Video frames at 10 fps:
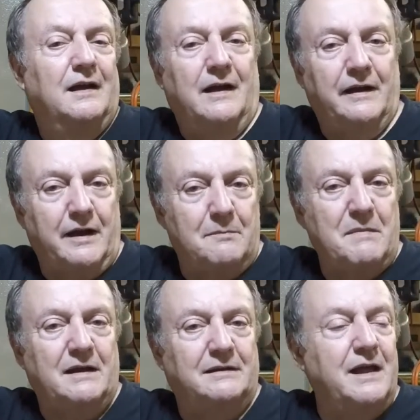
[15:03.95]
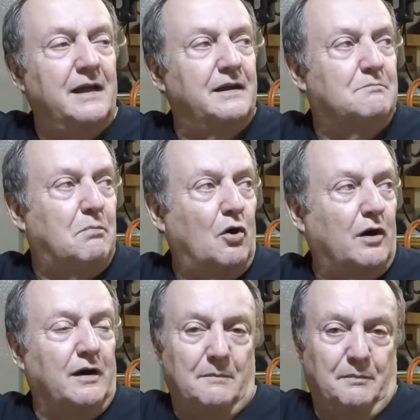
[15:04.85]
I got a magnetic
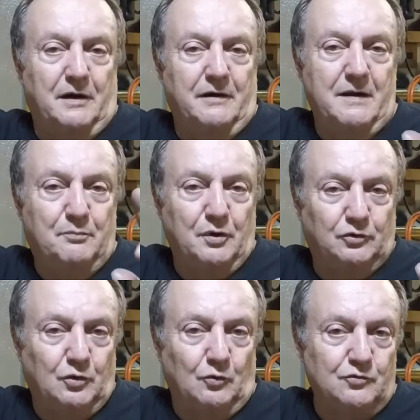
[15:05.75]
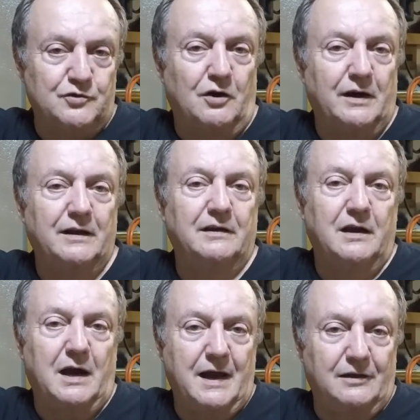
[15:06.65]
bar up there and I put tools on it.
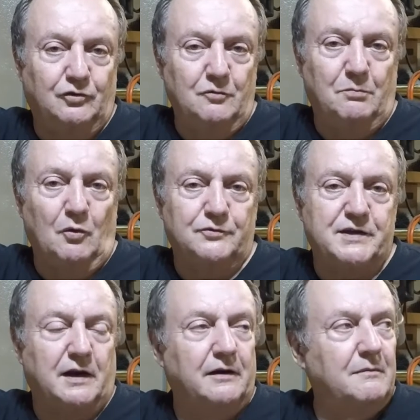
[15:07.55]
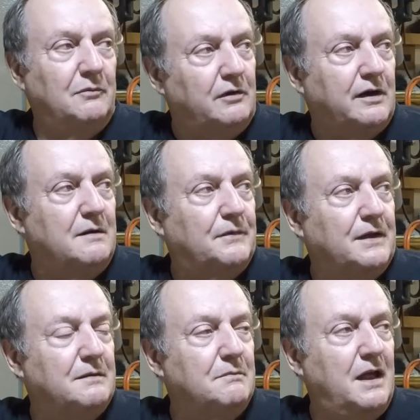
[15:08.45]
I had 2 bolts there and I'm looking, I'm
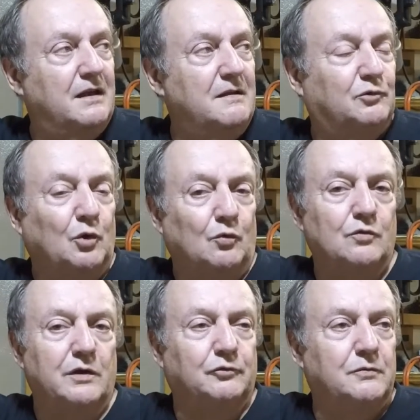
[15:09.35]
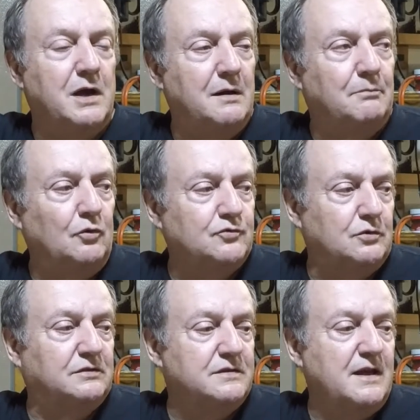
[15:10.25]
thinking, man, them bolts
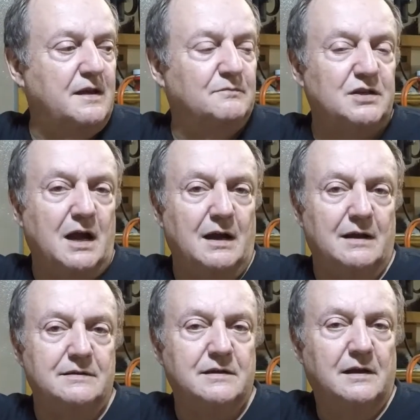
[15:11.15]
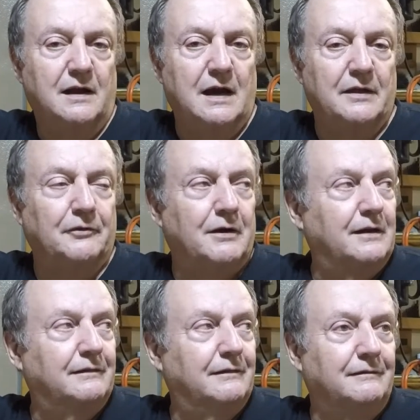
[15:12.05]
look the same size. I
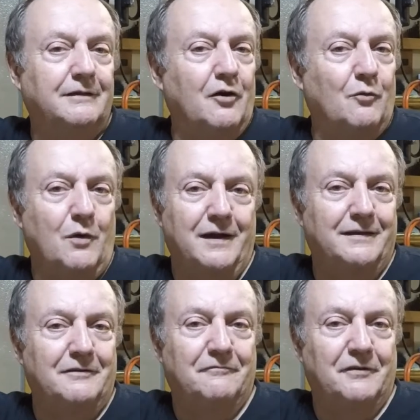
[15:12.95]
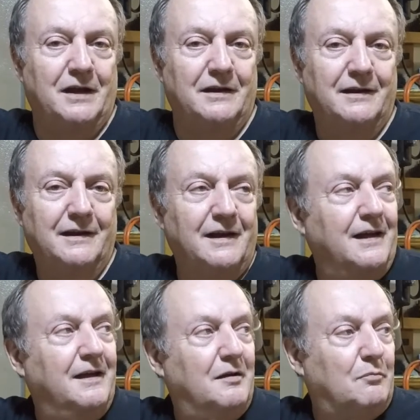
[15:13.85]
thought, no way they'd fit.
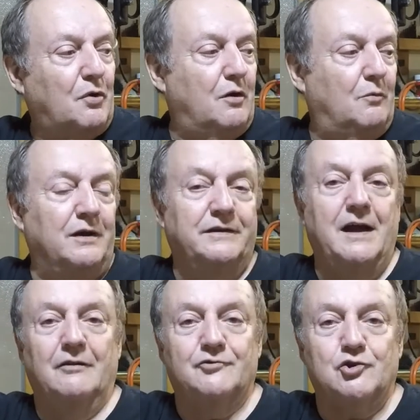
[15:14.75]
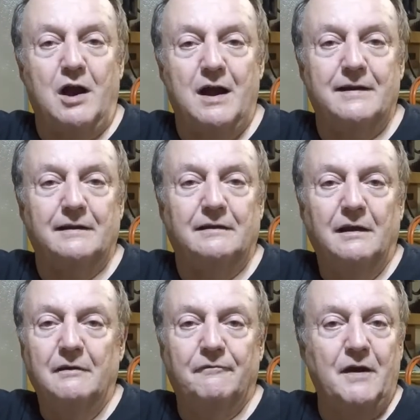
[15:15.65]
Brought one down, tried it,
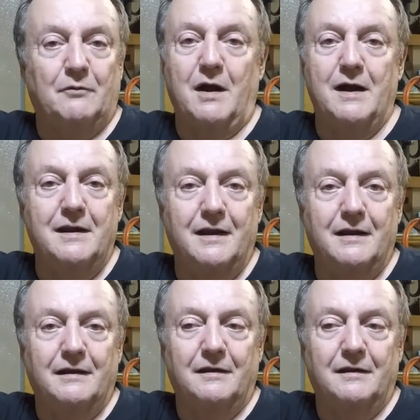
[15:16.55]
fit right in.